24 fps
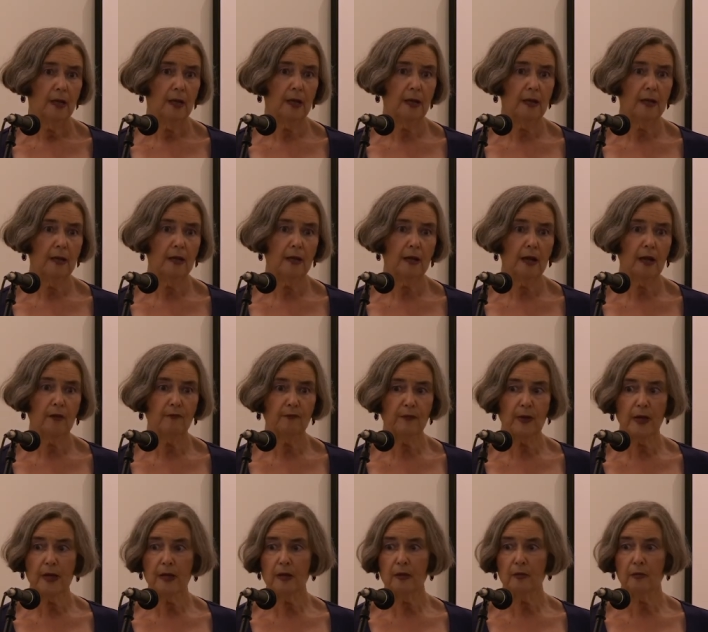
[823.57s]
And I
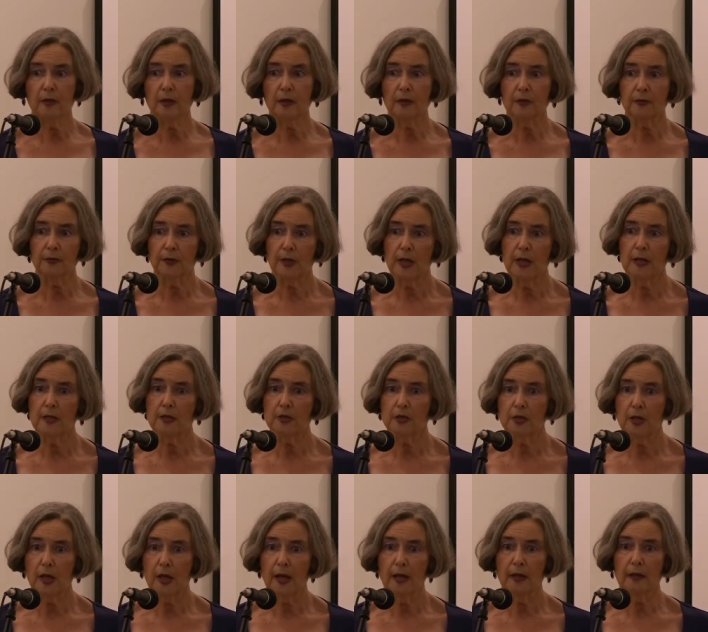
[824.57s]
found little
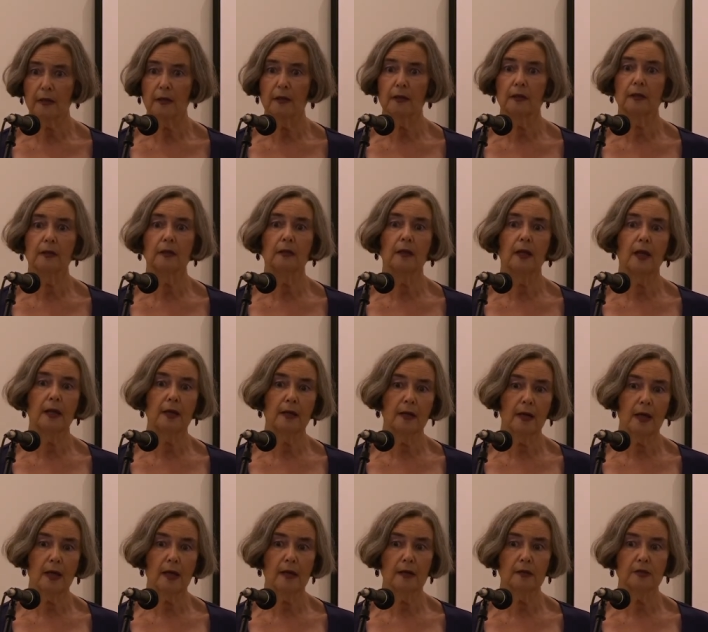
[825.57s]
things like
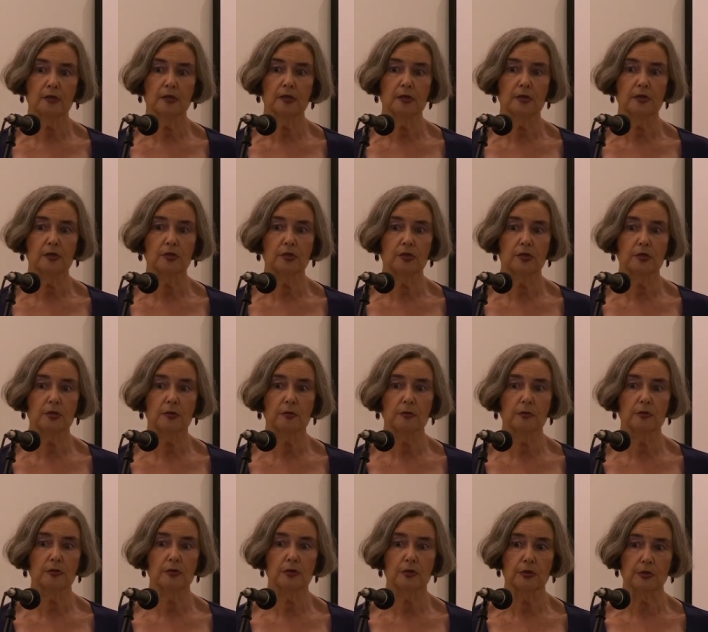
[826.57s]
Aunt Alice's
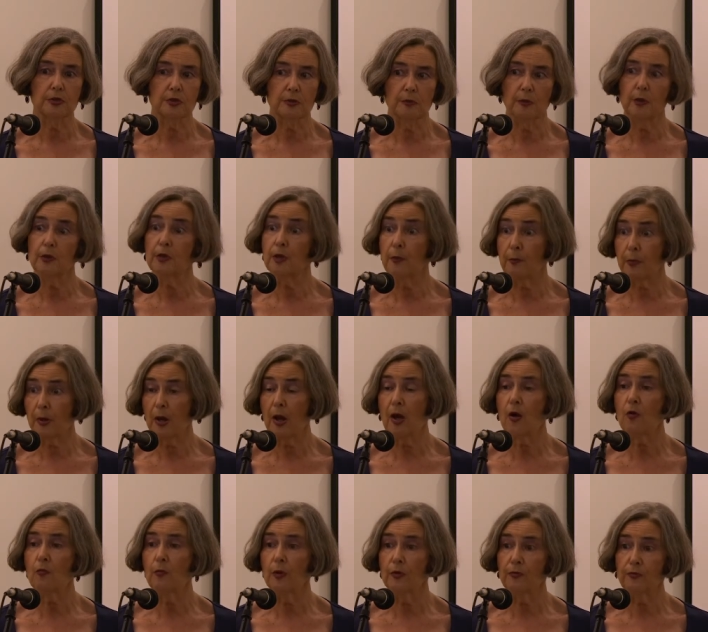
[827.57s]

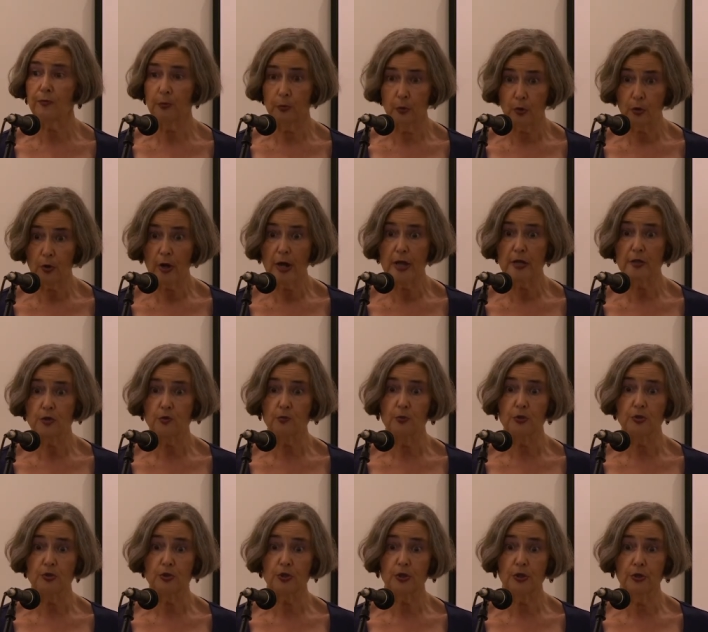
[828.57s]
diploma from
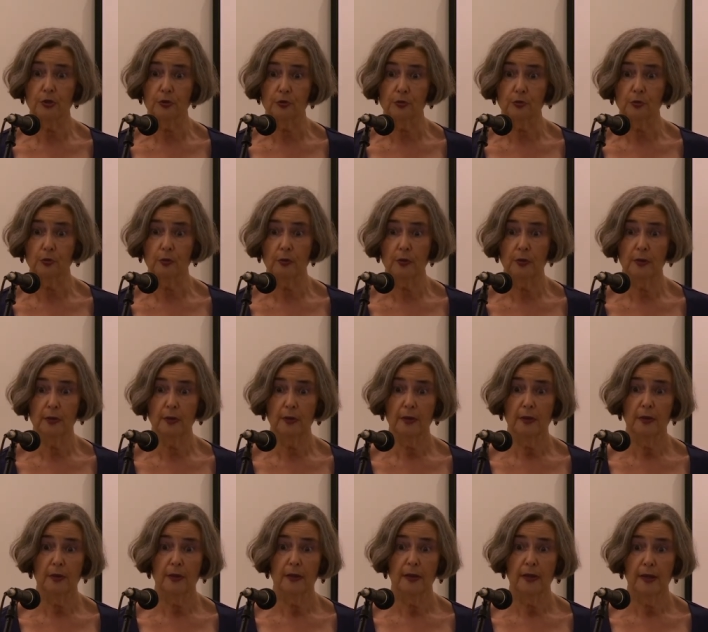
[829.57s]
graduate school
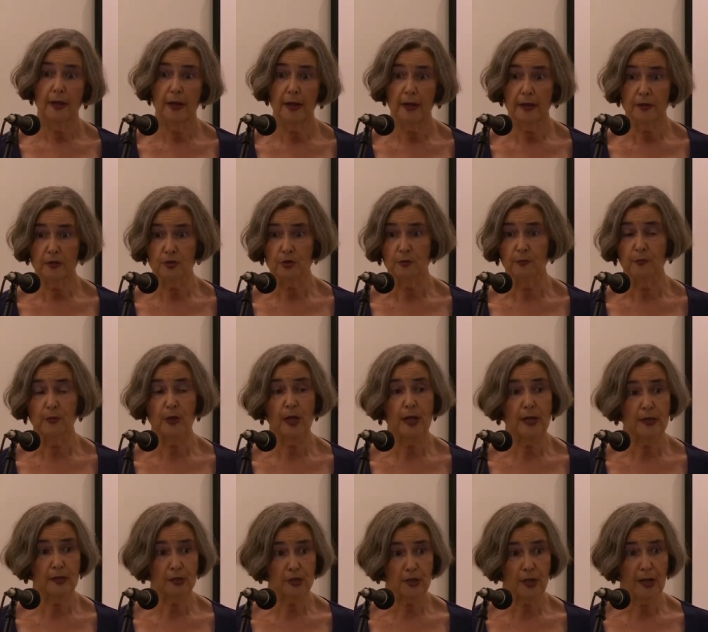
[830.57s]
and some
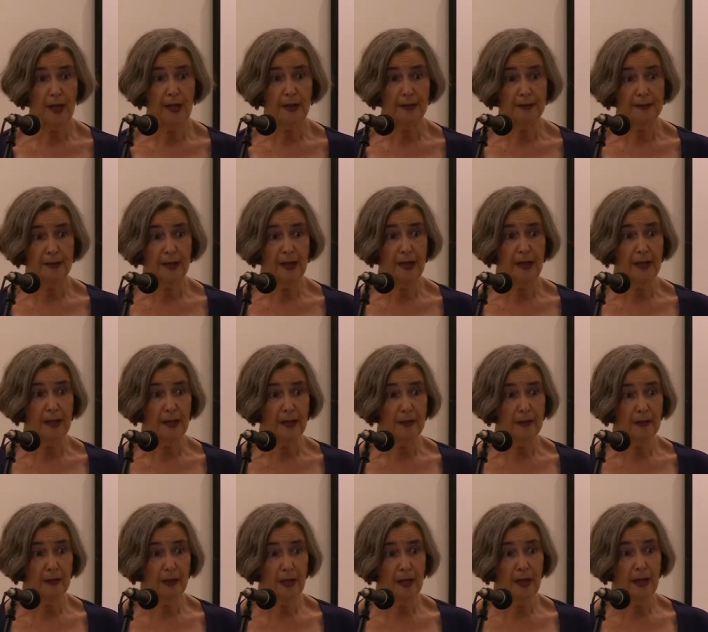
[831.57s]
things like
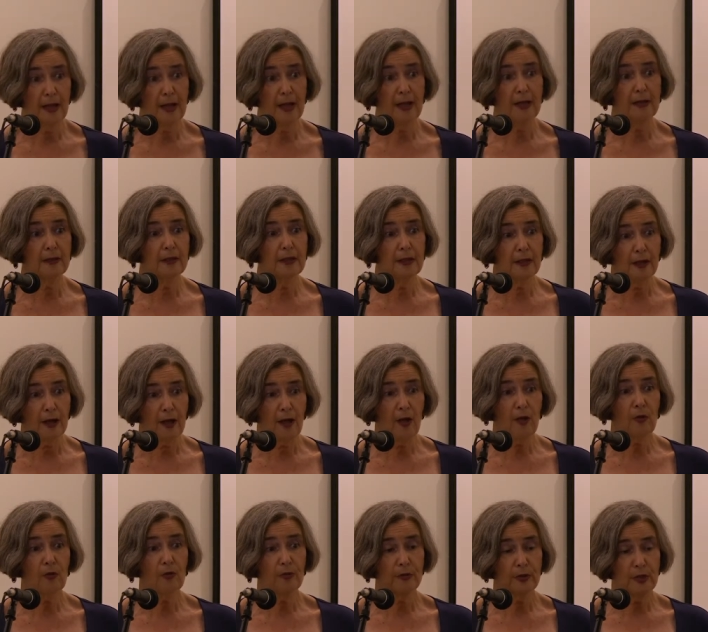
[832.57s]
that. And then
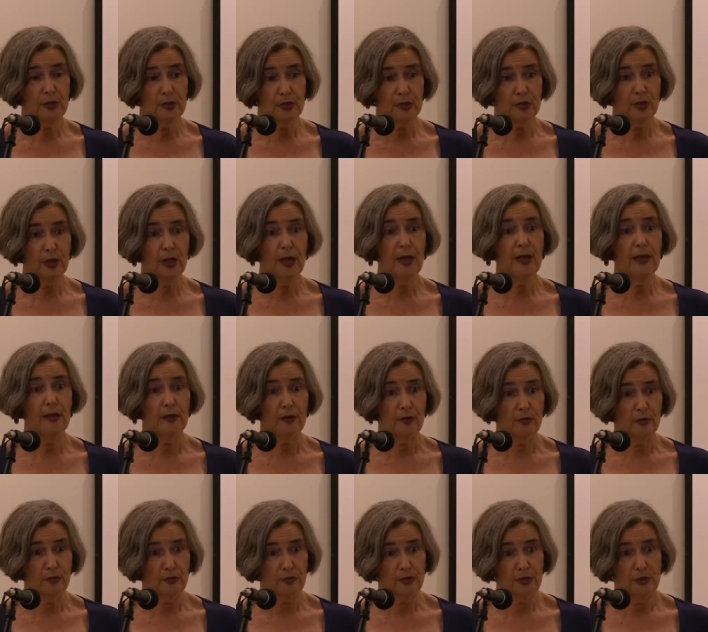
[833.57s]
all of these
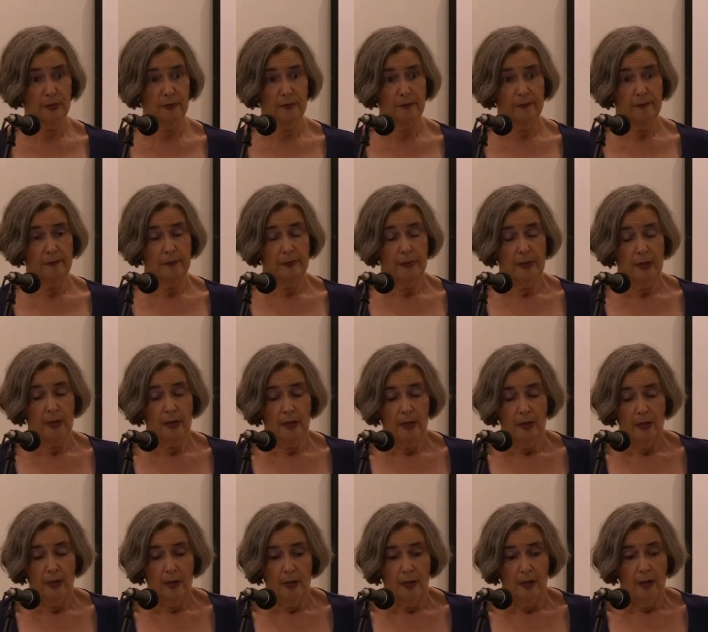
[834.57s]
letters.
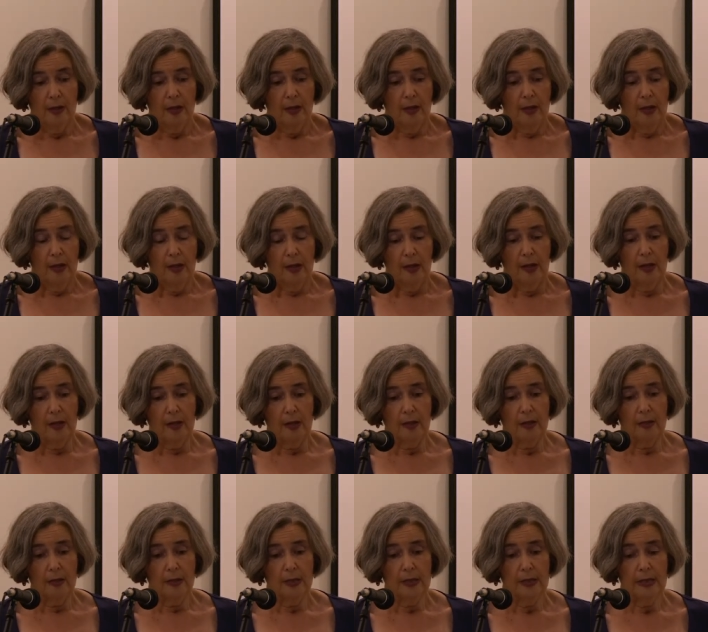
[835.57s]

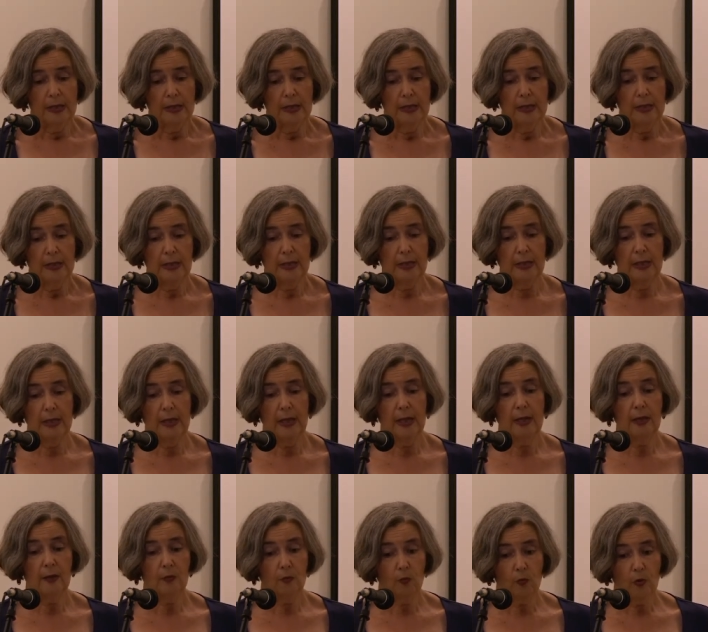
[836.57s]

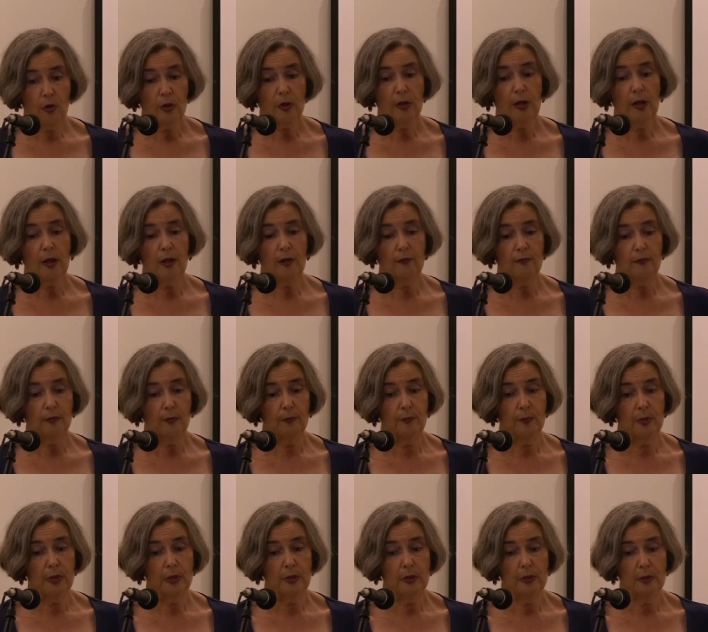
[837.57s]
And one of
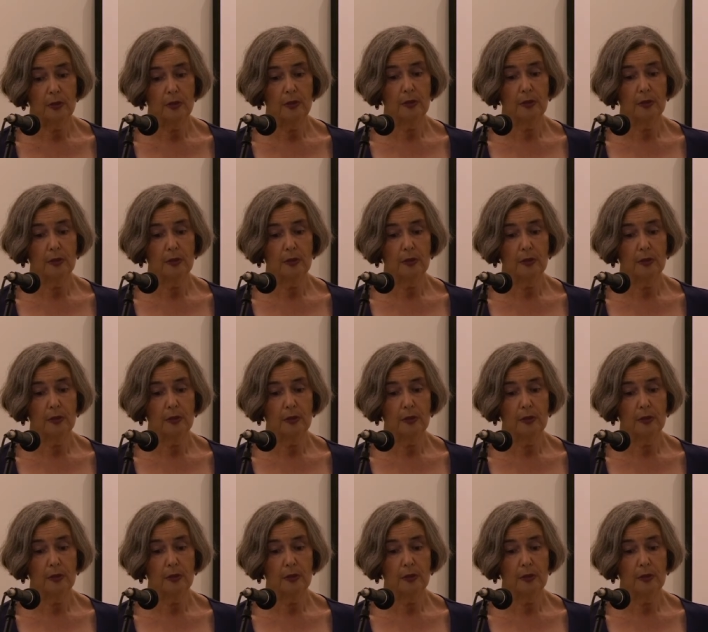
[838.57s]
them